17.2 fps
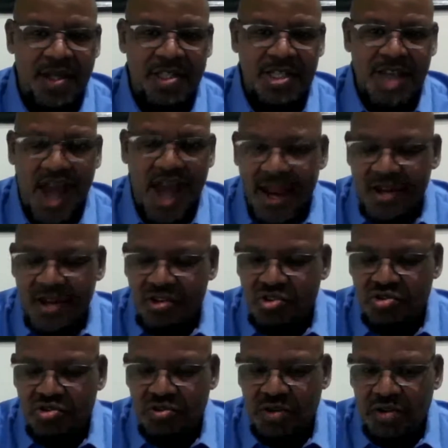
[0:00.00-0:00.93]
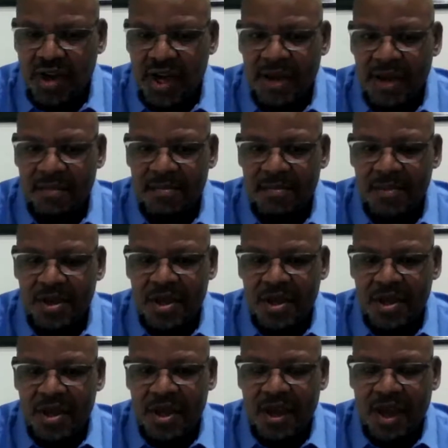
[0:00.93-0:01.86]
trying to
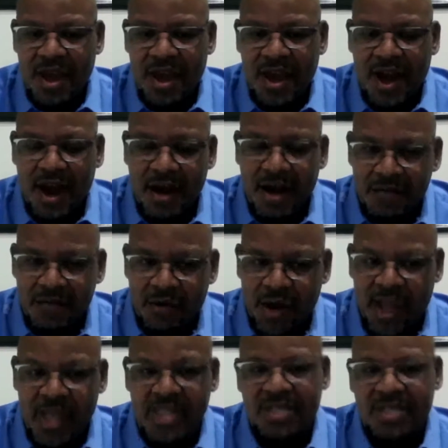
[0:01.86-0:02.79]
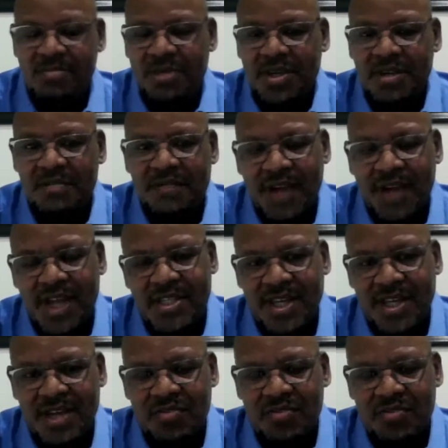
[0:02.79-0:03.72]
avoid being
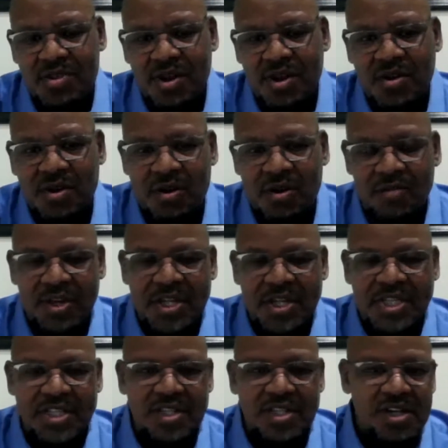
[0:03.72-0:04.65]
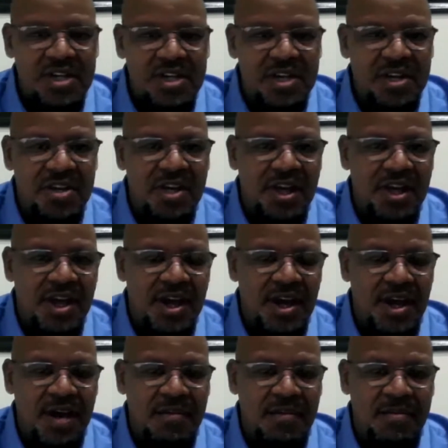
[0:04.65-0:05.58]
infected with the COVID,
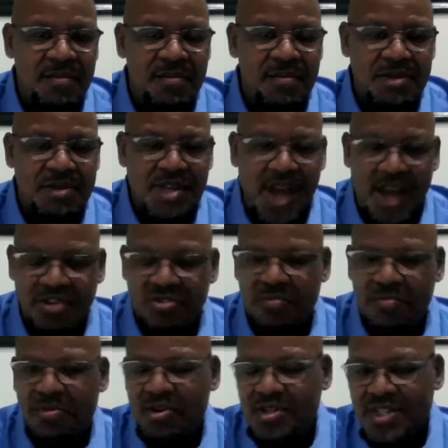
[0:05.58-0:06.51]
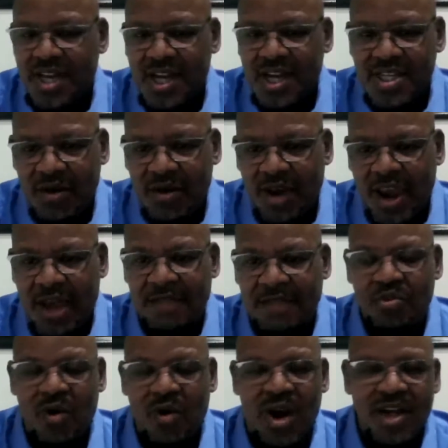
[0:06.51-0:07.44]
trying to protect our
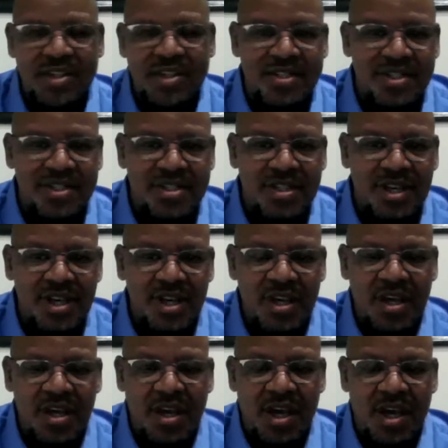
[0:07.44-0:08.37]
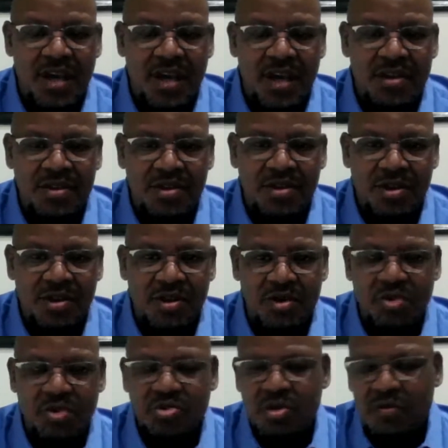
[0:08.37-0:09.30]
loved ones, and
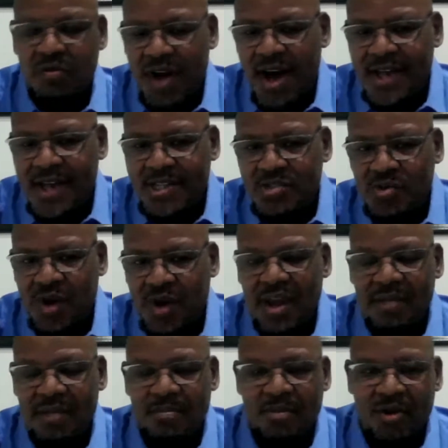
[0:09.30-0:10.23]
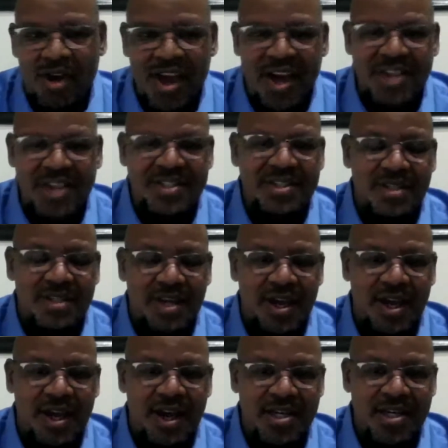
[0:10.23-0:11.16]
those of us who are employers
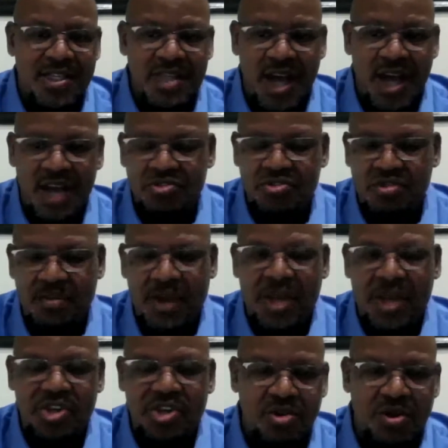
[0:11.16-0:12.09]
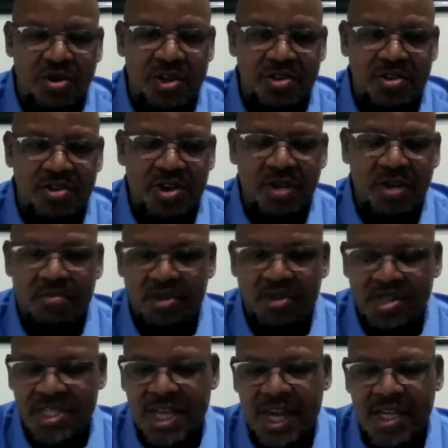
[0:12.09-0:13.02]
trying to make sure that we can
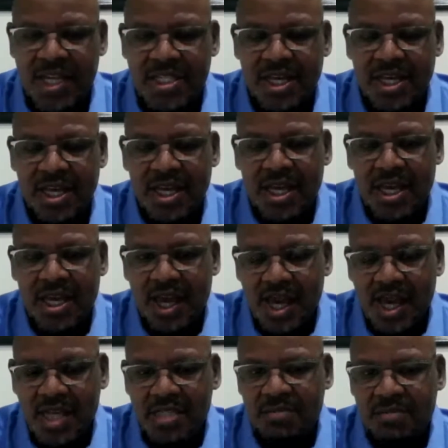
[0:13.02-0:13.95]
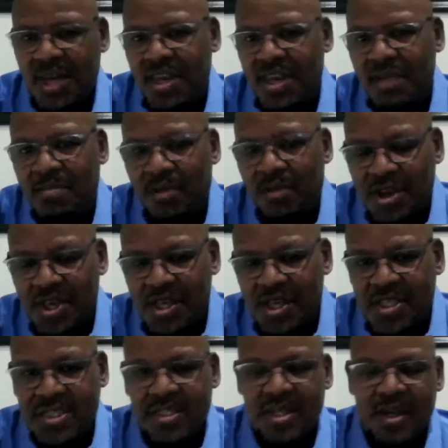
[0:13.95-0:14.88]
protect as many
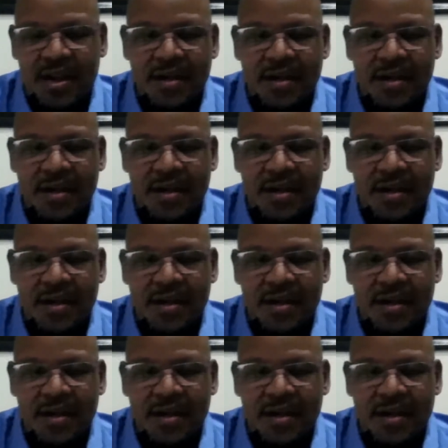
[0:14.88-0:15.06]
employees